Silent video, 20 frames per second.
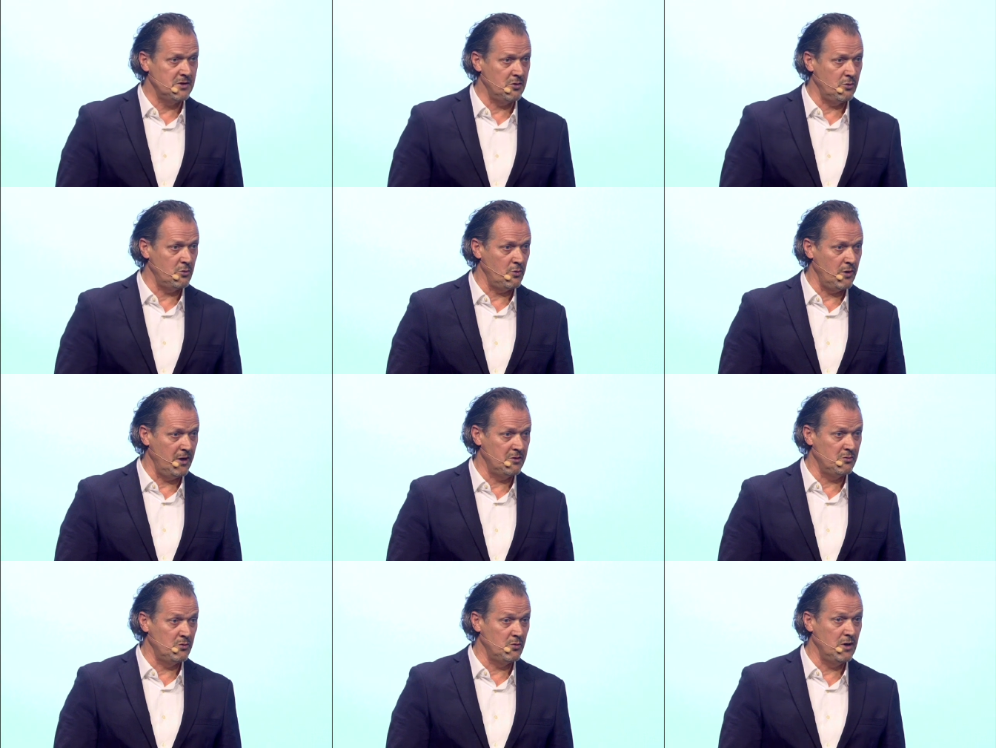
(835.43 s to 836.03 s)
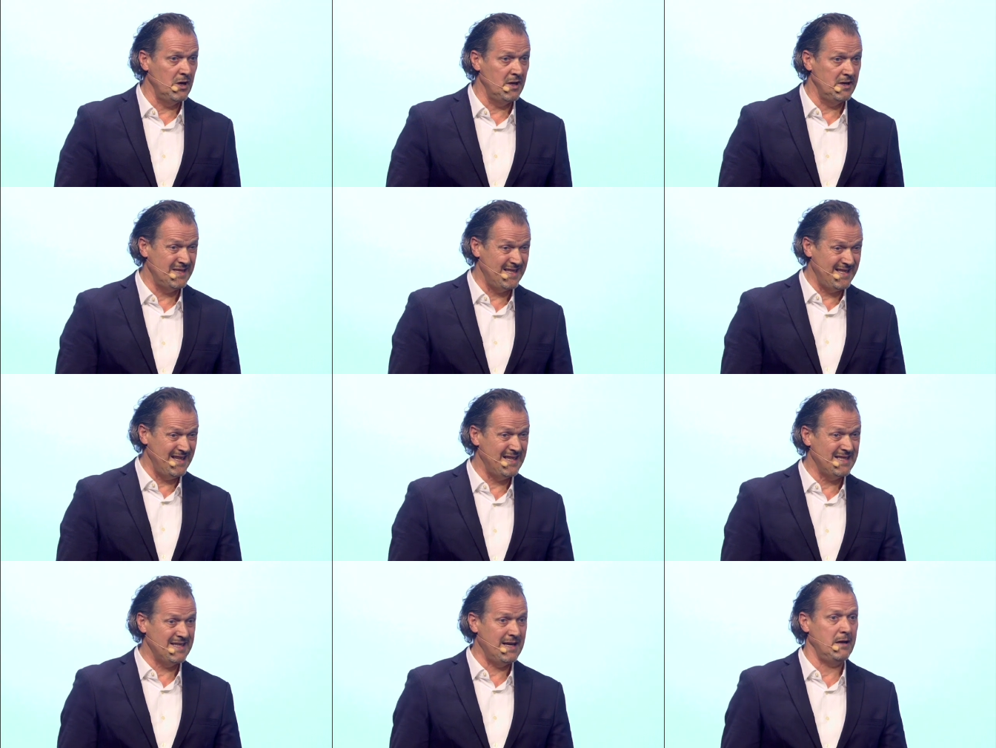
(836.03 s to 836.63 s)
to create really
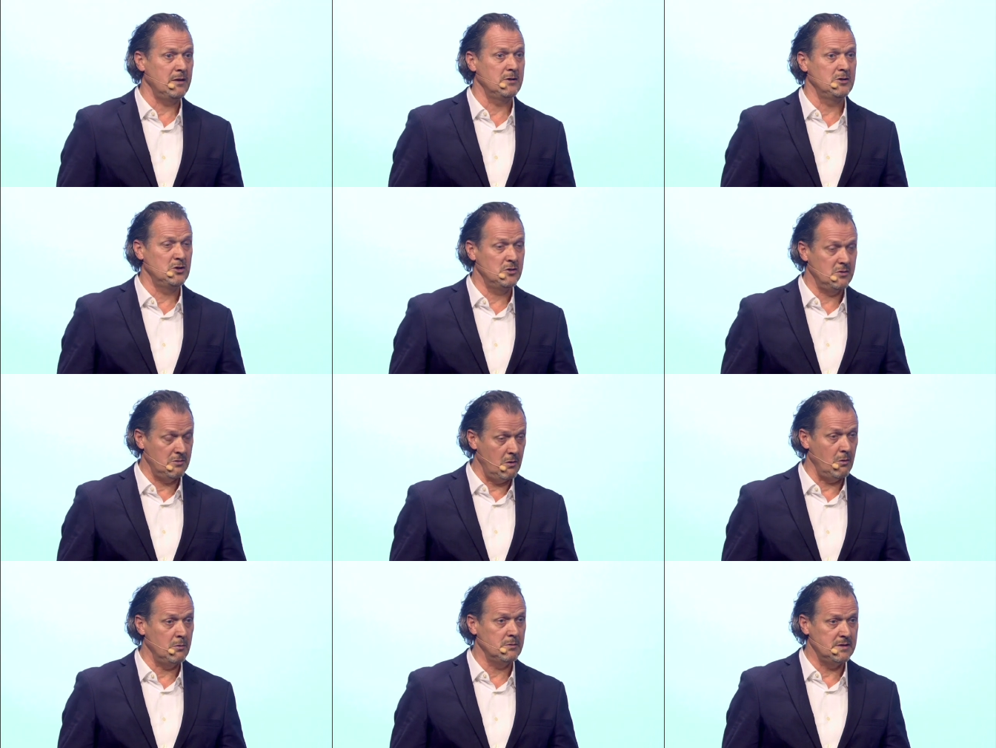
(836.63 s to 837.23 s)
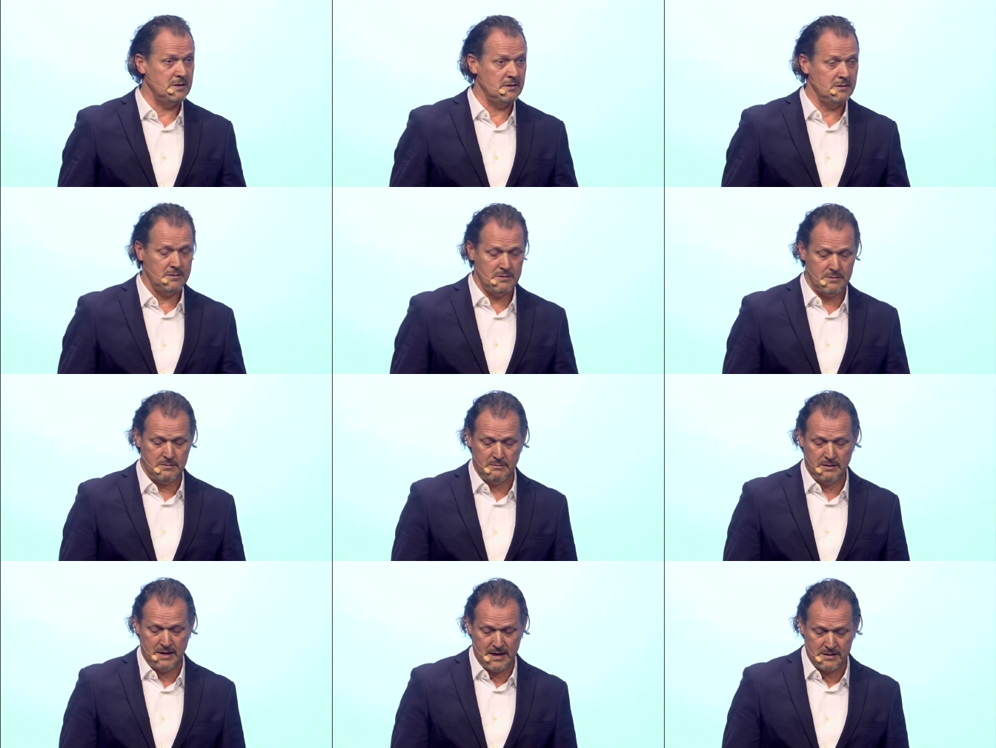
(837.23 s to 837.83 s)
six second
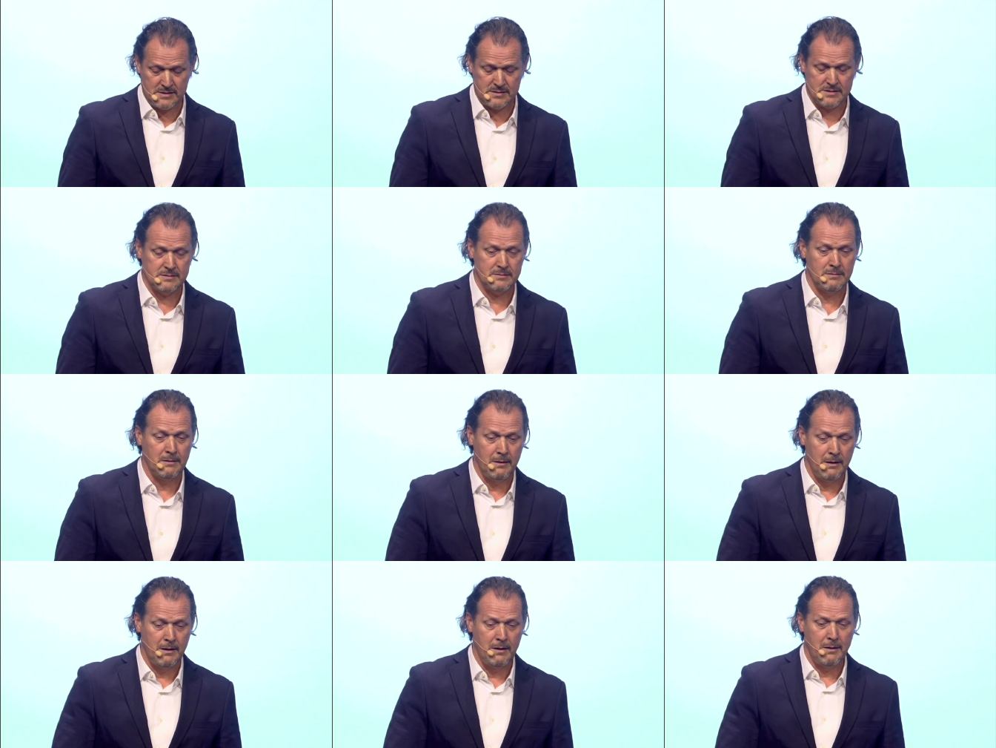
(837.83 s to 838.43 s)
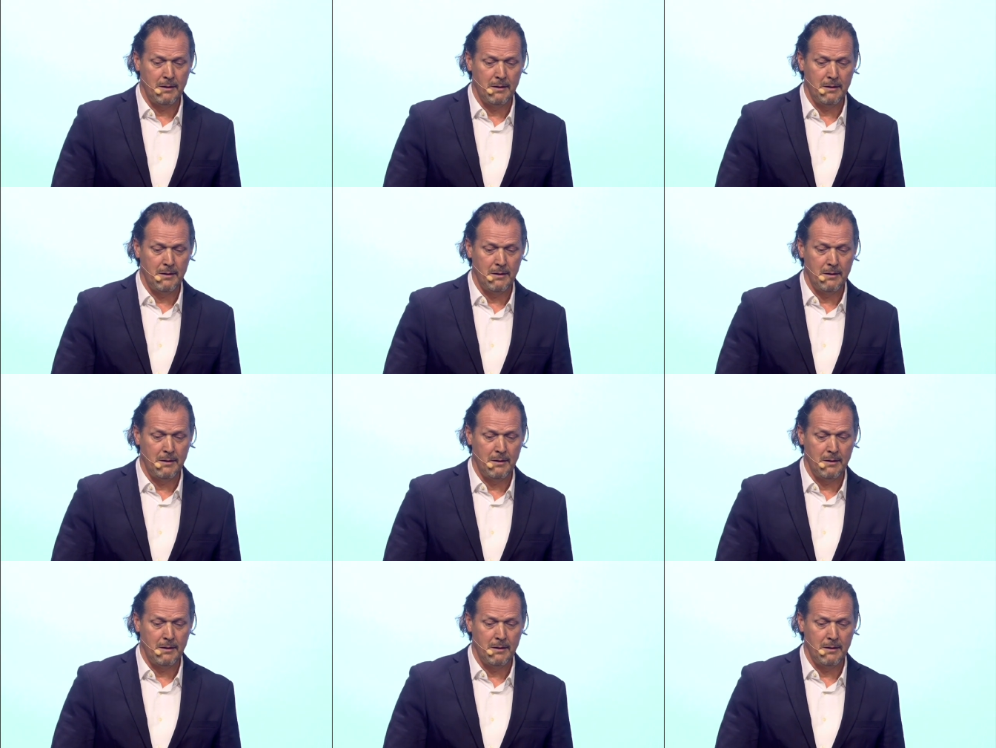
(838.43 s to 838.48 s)
content, yes.